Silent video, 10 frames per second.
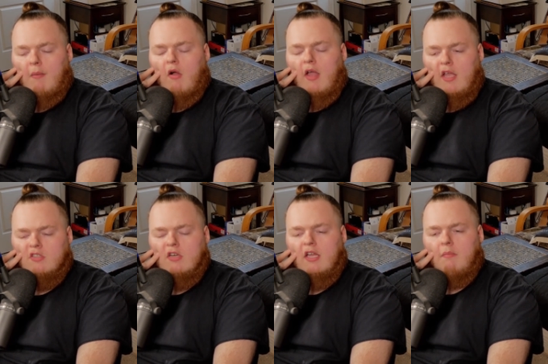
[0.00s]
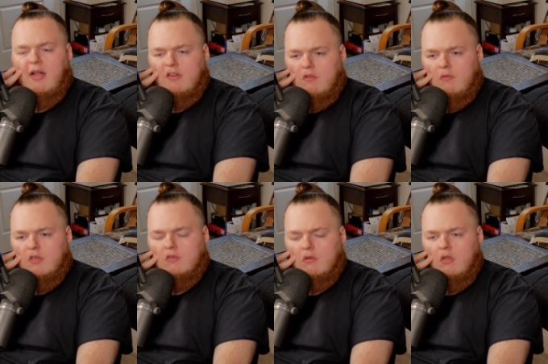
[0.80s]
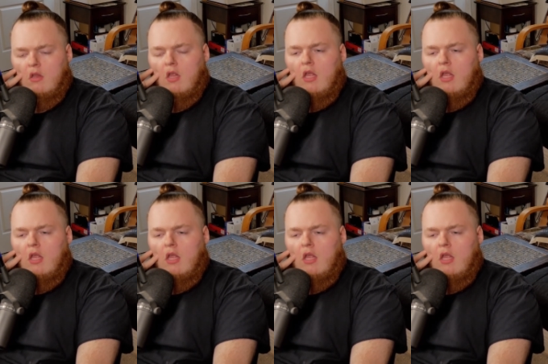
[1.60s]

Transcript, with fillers: I'm like, okay, he's trying to get back to the original.